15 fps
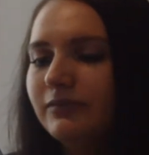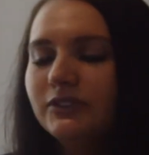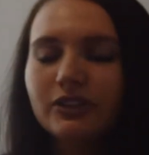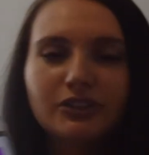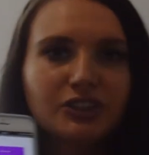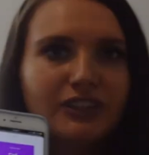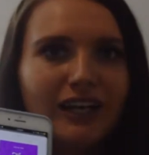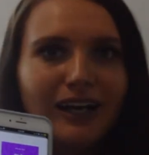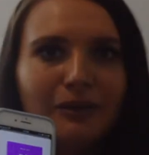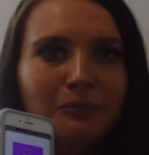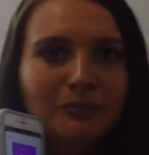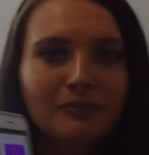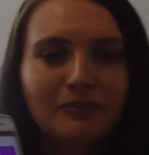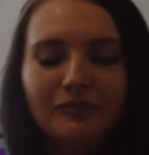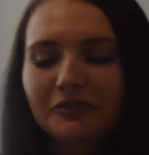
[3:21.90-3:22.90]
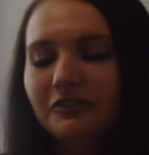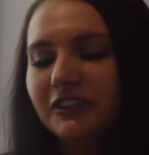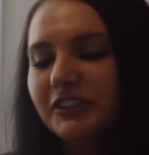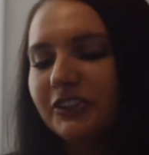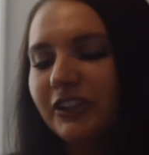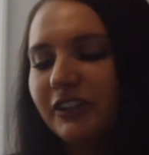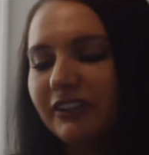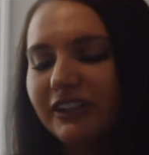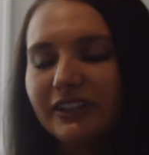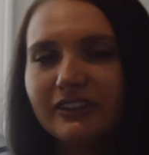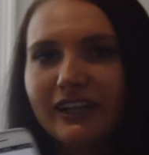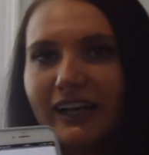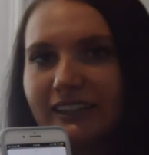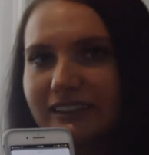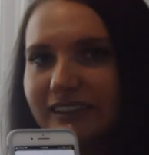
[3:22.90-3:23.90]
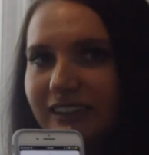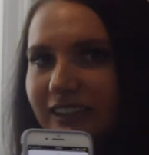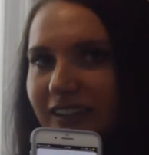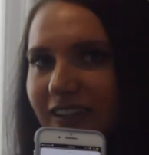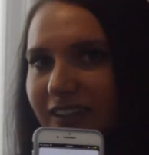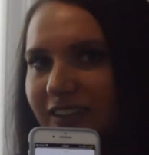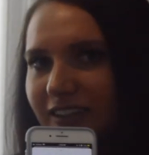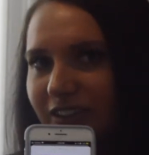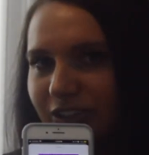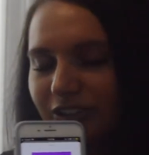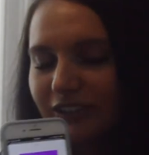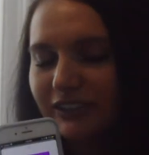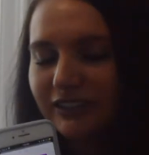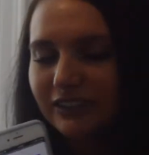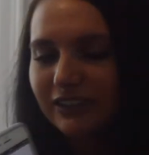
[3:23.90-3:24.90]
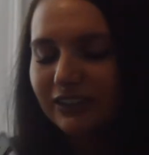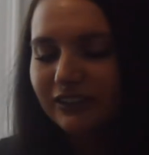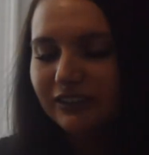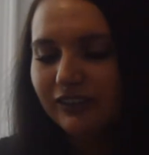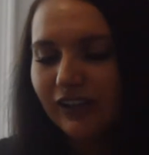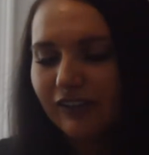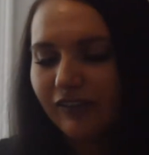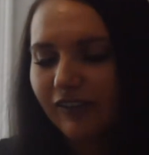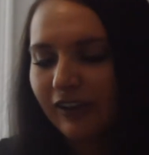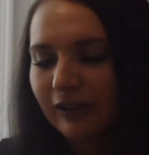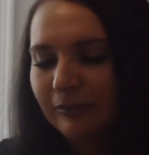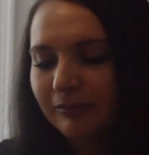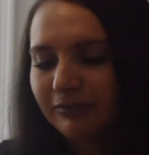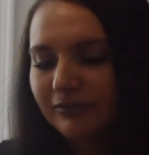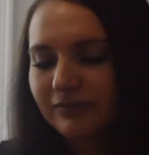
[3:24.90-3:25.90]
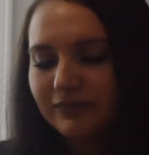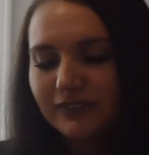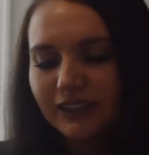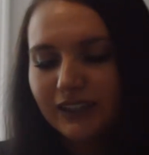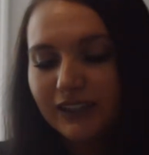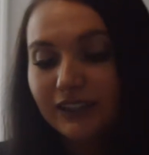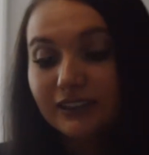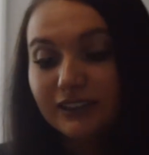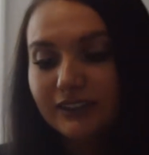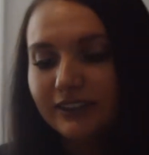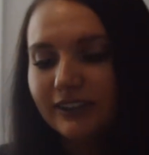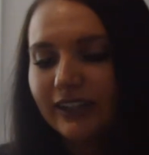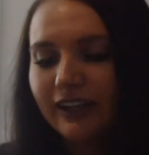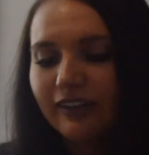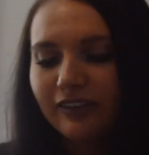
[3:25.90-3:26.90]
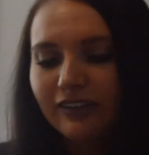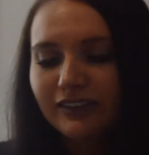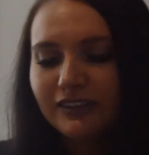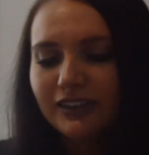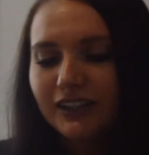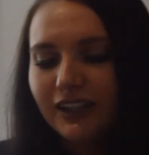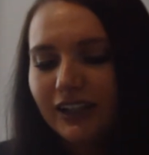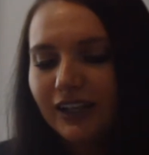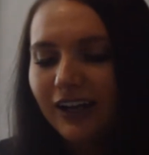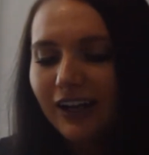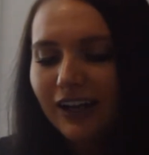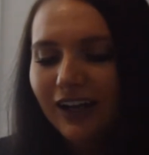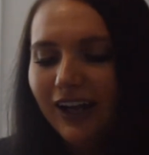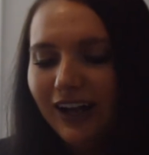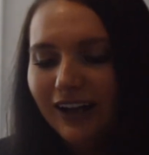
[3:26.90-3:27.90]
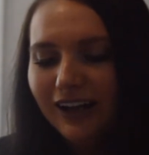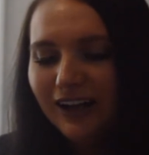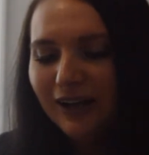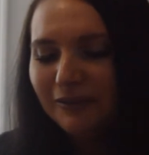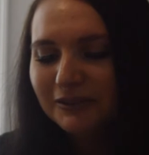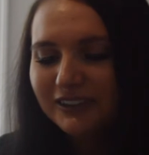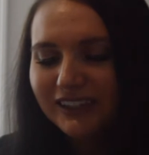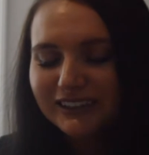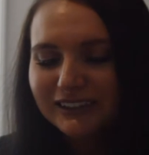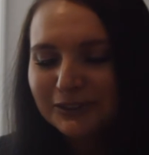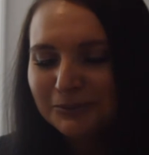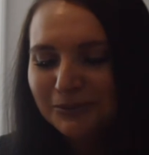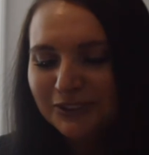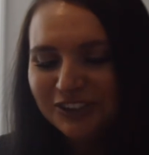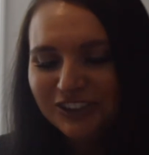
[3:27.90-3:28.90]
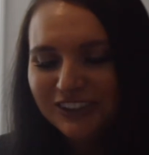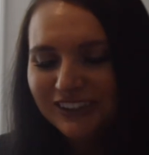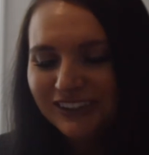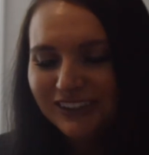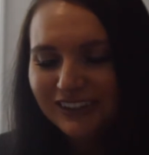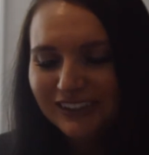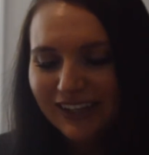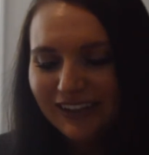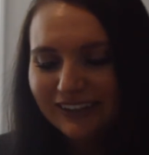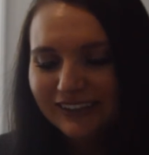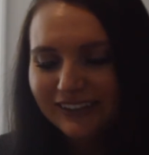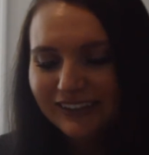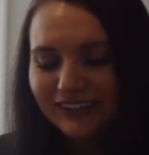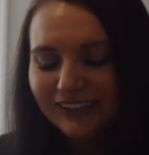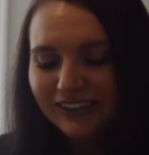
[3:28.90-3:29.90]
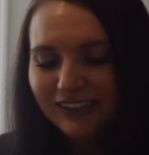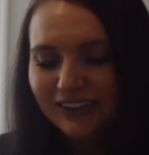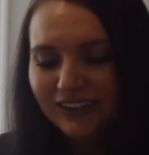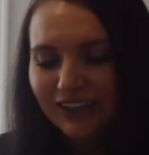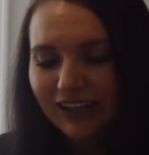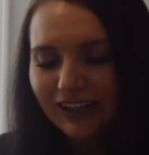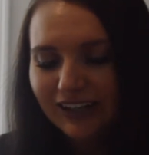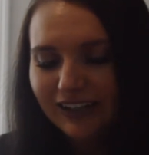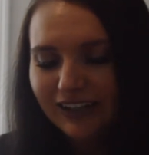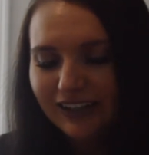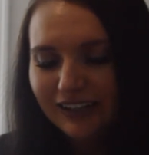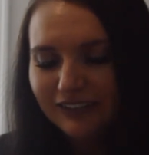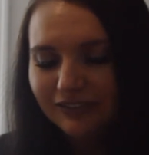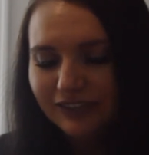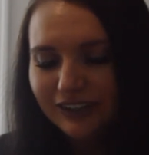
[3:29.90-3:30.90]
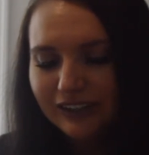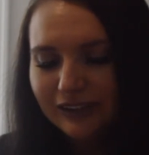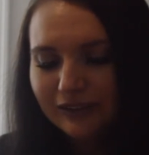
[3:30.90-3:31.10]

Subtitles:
Doja Cat featuring Rico Nasty. Such a good song. Love them. To dear death. Got some Machine Gun Kelly on here. I have,